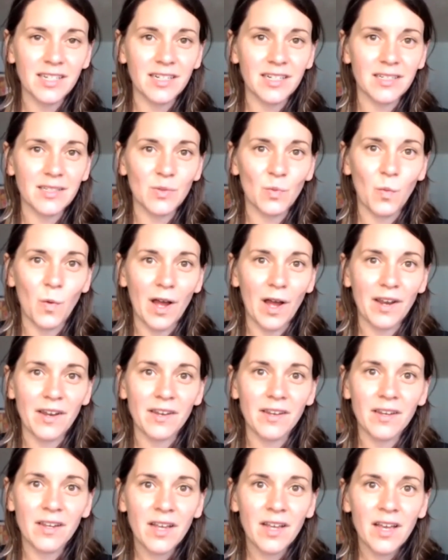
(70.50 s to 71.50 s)
is
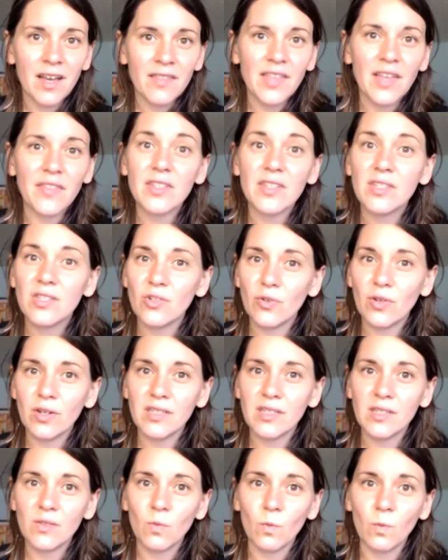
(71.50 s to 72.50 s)
one that the
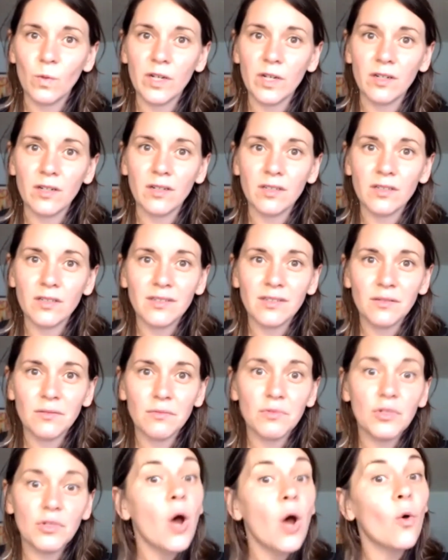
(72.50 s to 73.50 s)
students will
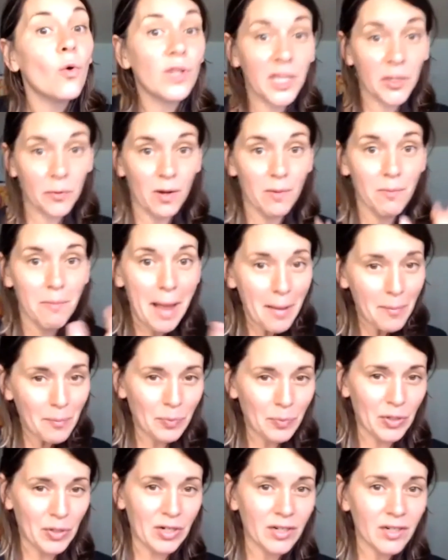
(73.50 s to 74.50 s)
not only
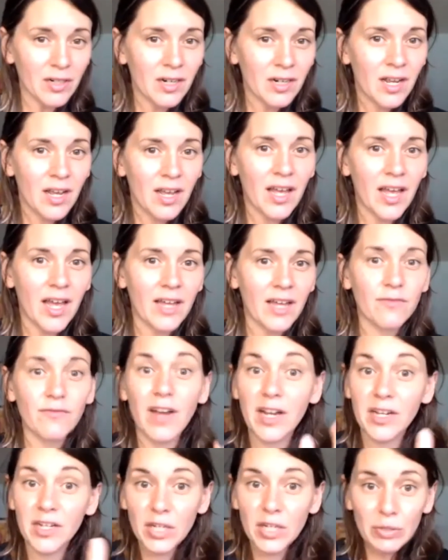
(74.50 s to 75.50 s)
remember and
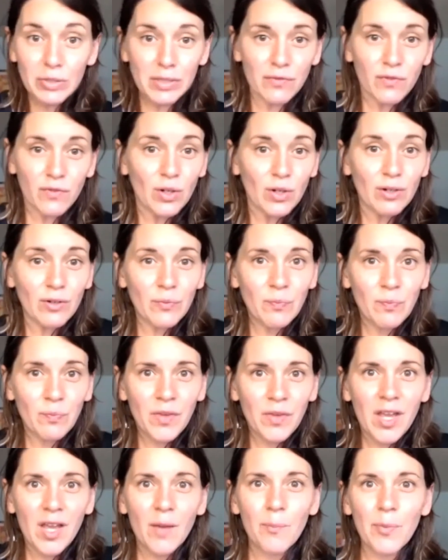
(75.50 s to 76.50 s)
find useful,
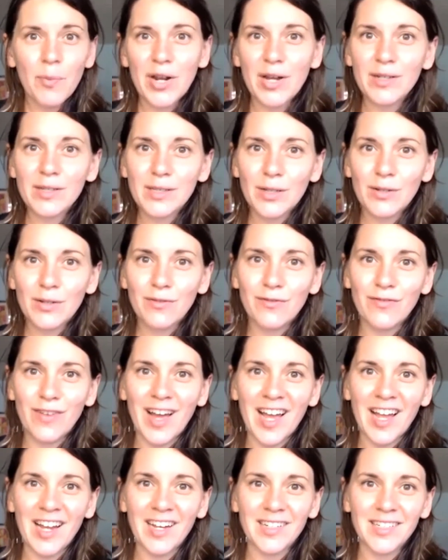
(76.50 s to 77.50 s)
but also
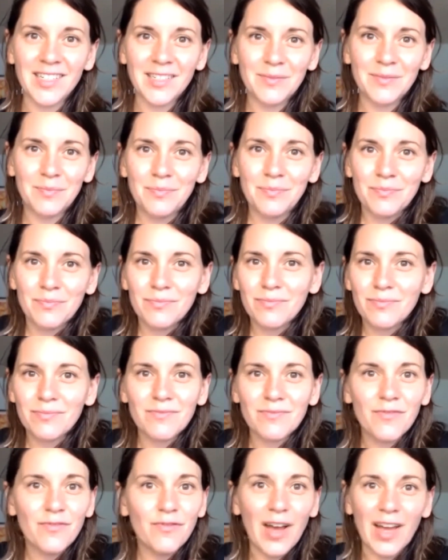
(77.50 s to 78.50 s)
find
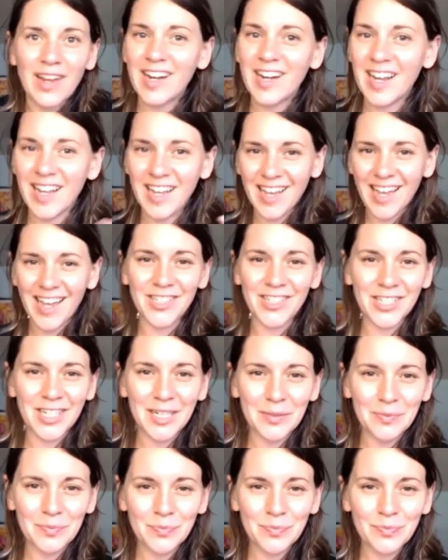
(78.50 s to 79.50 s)
fun and engaging.